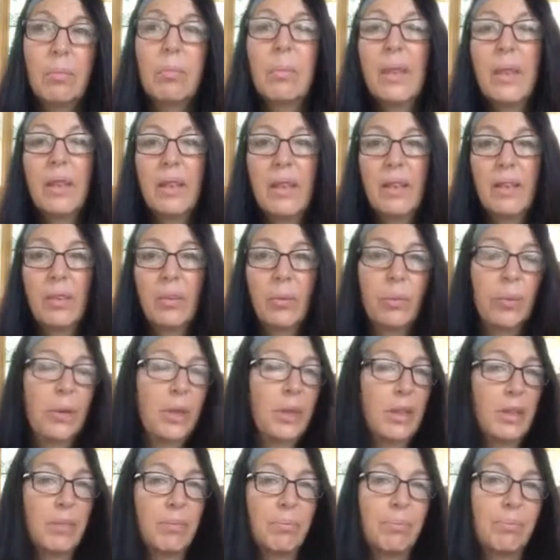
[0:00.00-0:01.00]
because
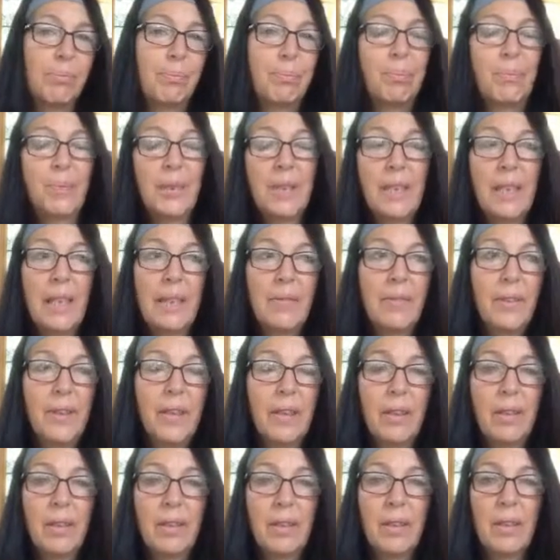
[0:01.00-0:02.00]
we're
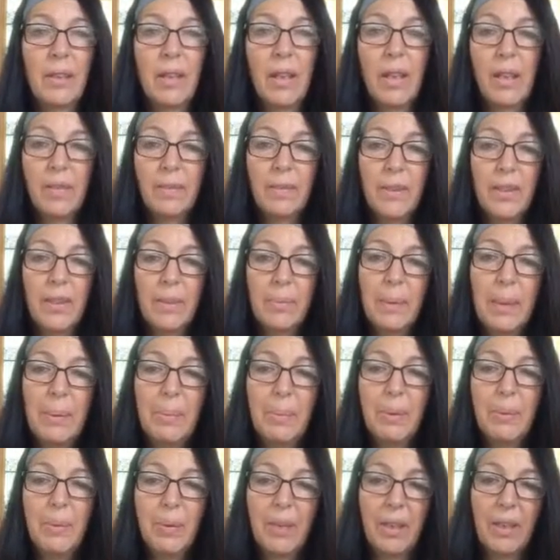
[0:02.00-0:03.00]
safely in our little office,
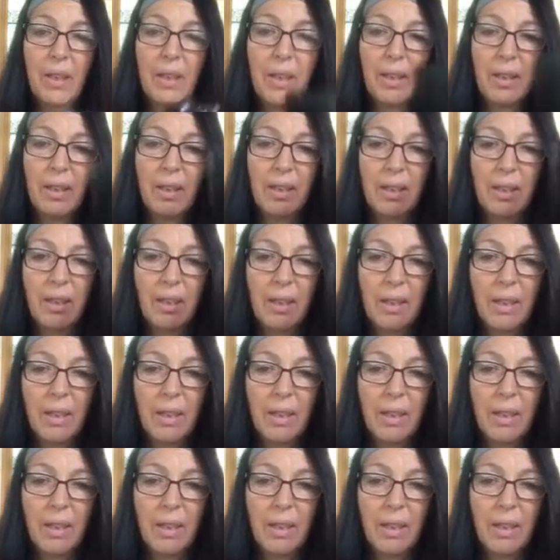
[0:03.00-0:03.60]
maybe with our